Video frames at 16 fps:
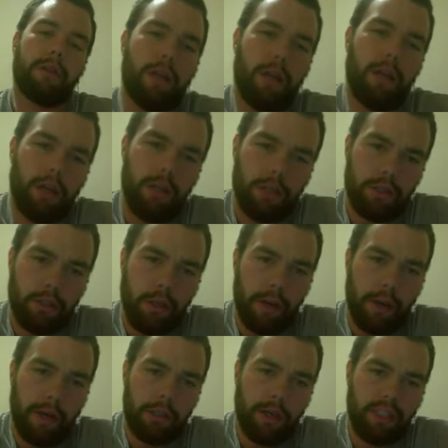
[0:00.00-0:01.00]
So I
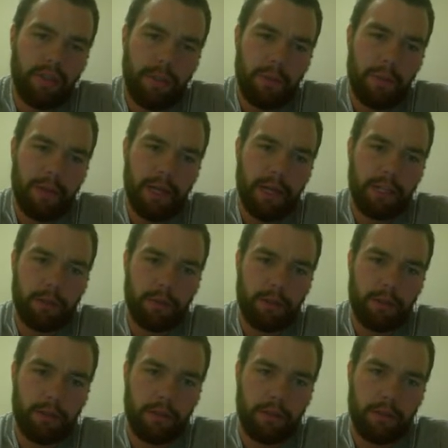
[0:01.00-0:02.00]
do outspeed Manectric
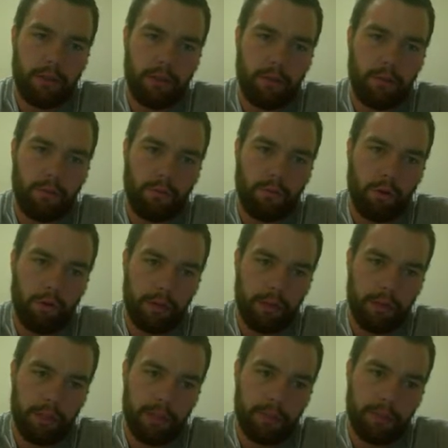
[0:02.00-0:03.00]
with
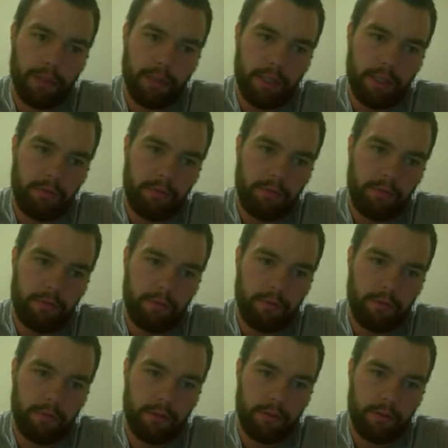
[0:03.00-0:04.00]
Aurorus, I believe.
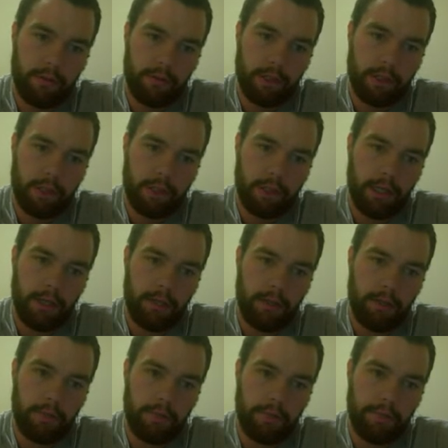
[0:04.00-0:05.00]

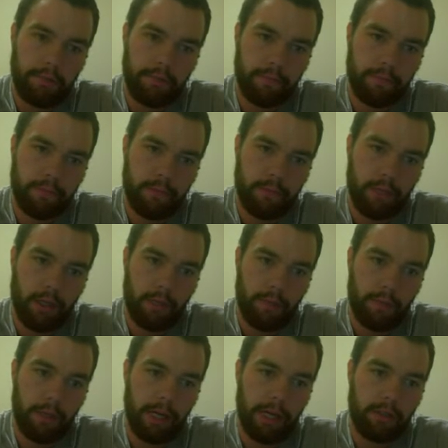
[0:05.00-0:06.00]
I'm going
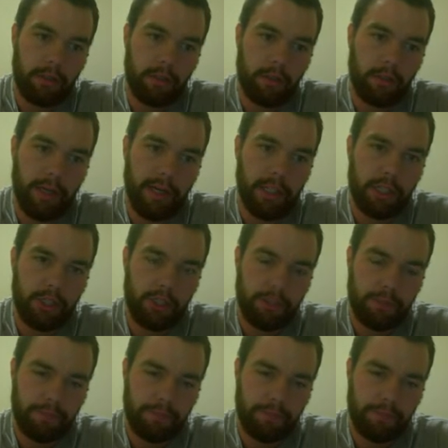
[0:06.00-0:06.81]
to Icicle Crash.